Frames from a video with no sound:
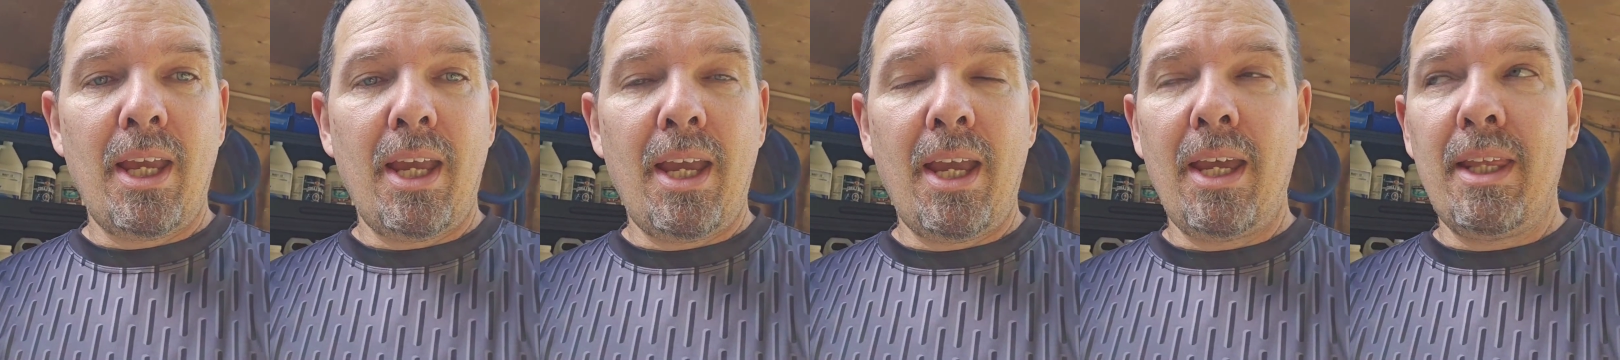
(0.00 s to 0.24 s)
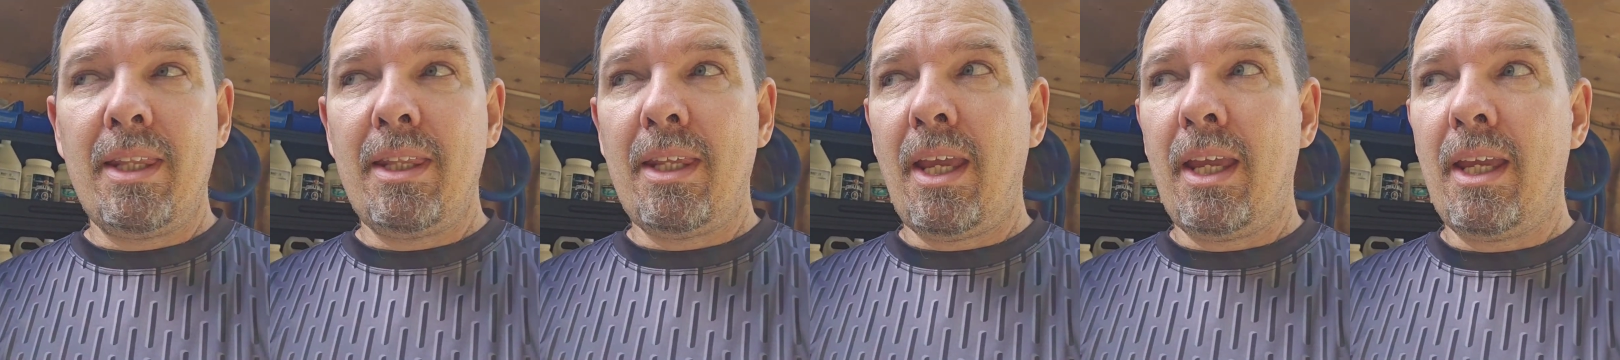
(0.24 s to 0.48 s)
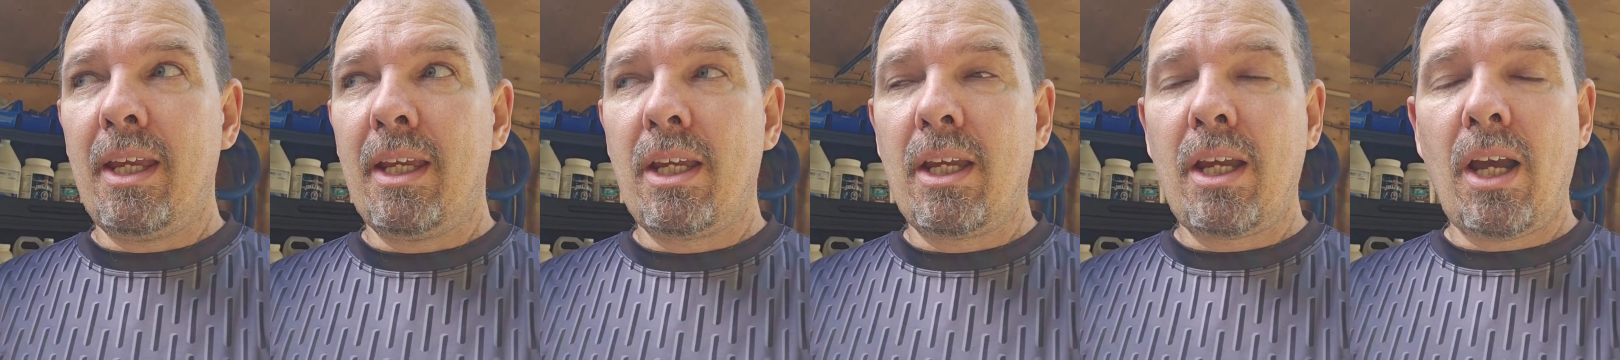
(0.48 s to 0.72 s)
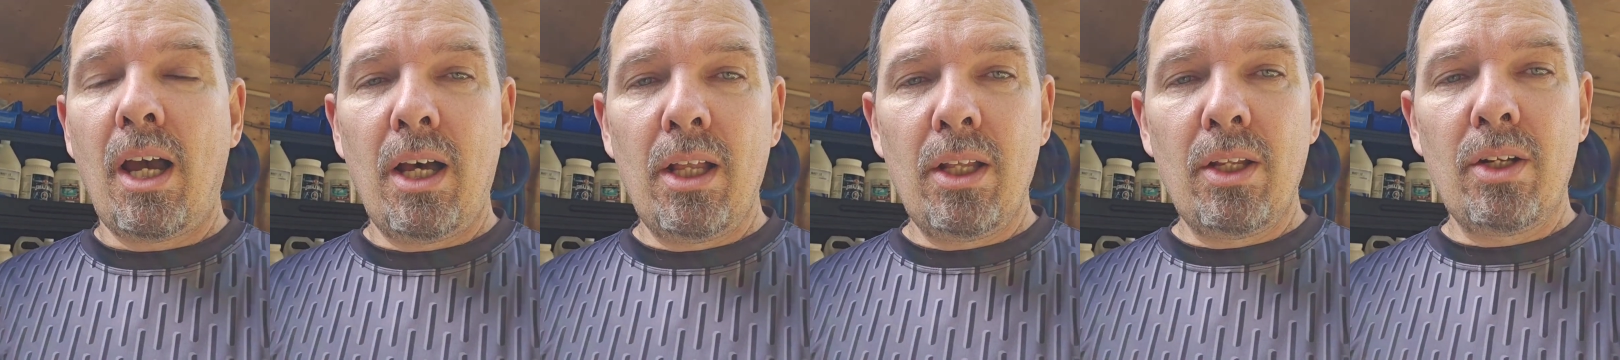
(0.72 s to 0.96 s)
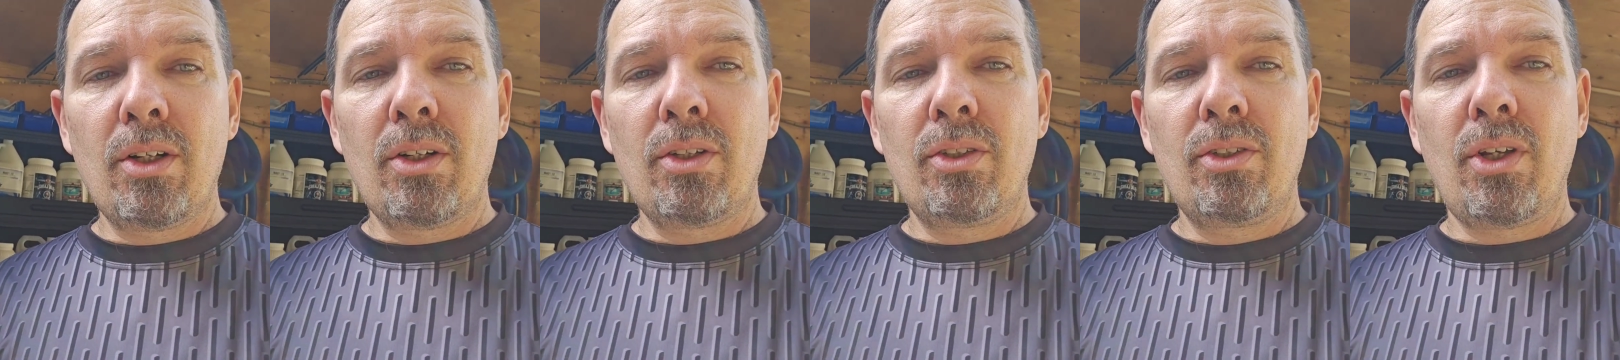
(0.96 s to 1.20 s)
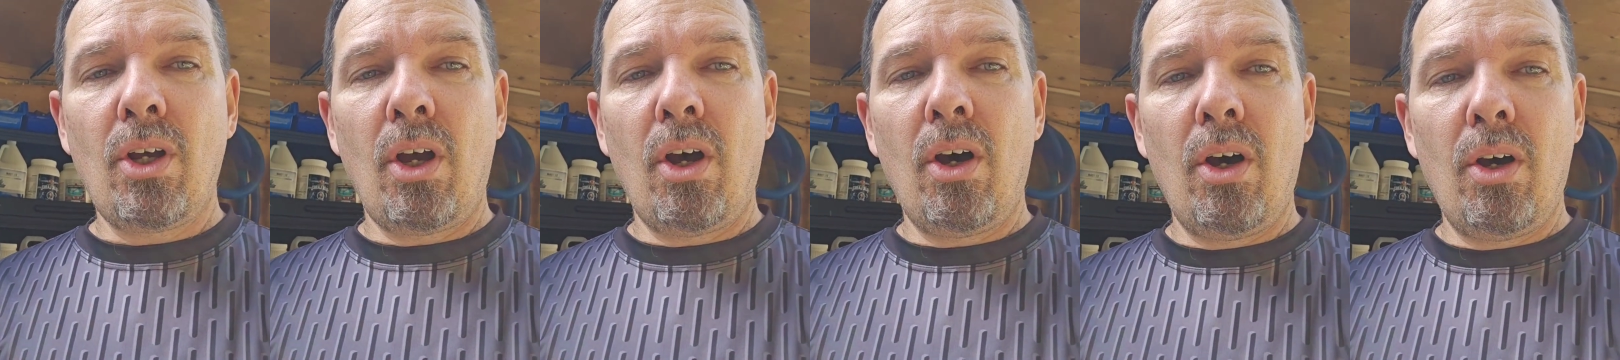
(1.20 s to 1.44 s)
and they
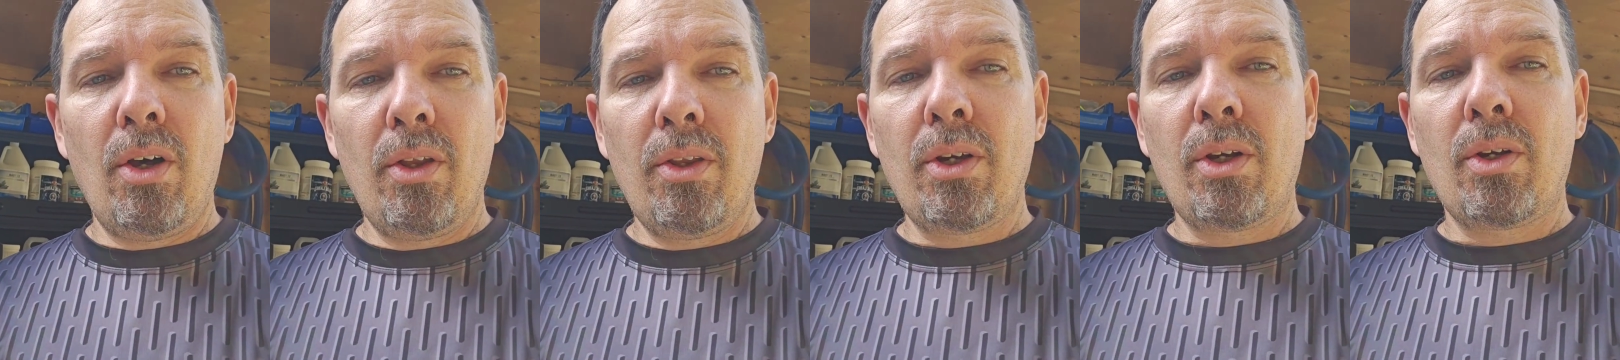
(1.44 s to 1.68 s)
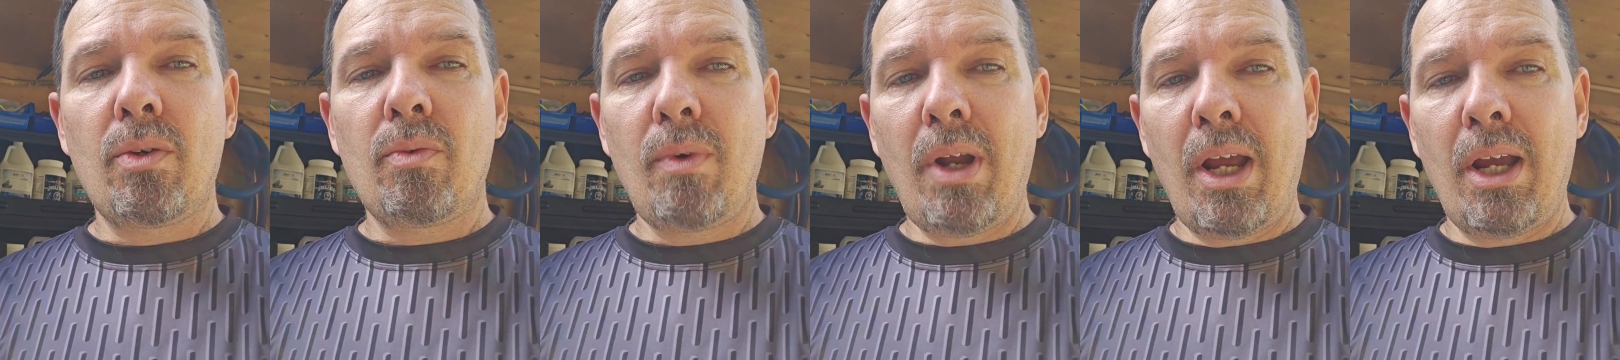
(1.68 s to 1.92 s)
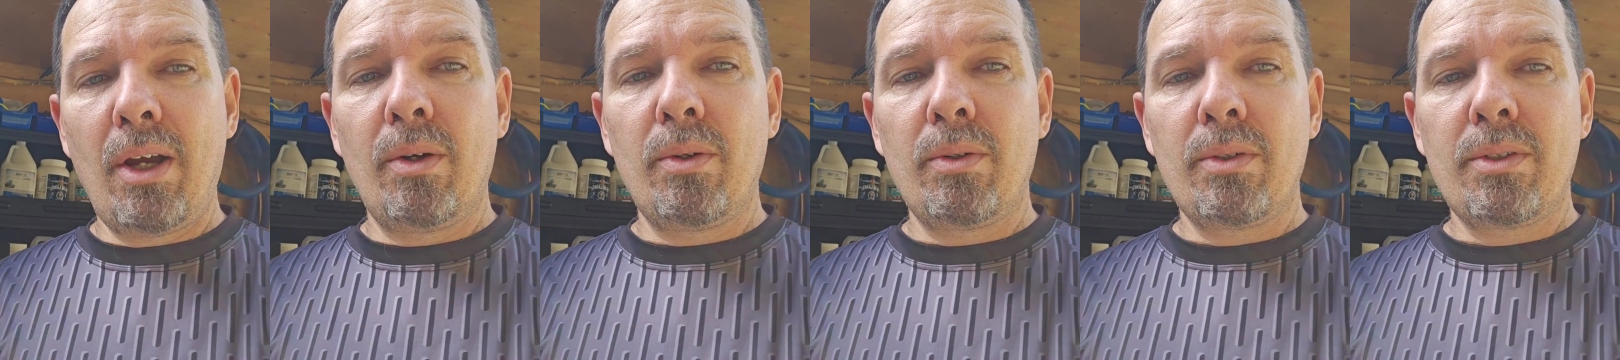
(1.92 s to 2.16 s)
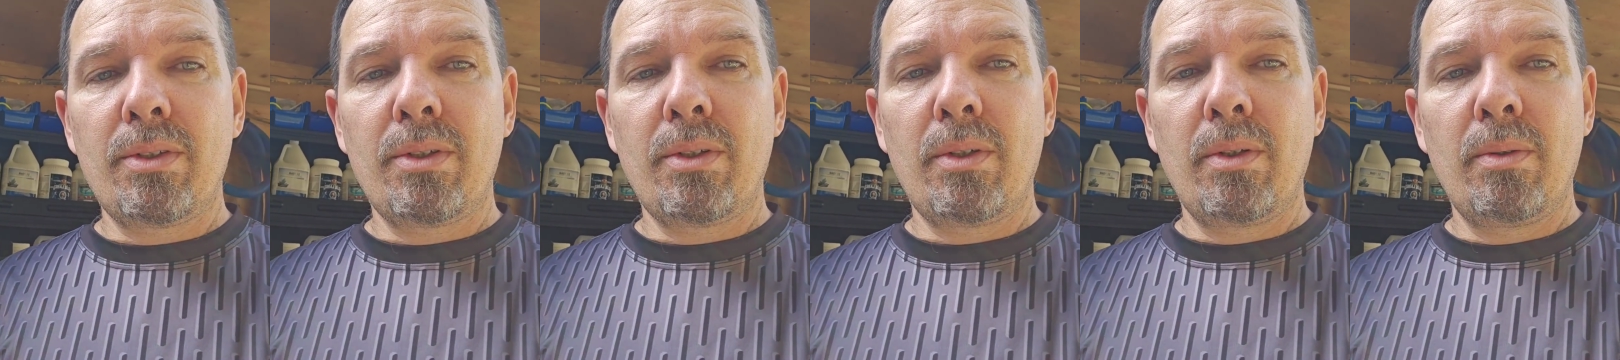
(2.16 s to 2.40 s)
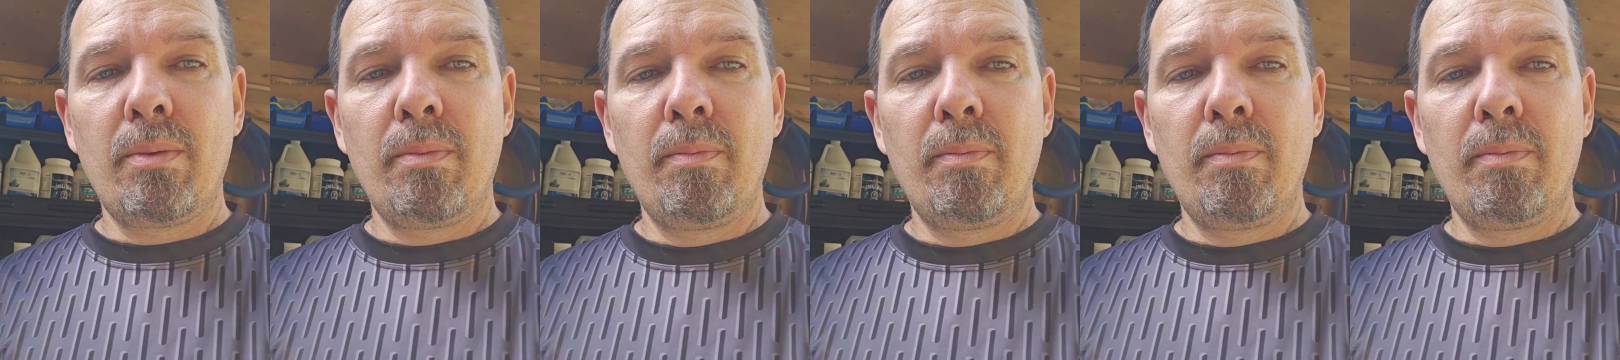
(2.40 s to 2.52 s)
colored all the grout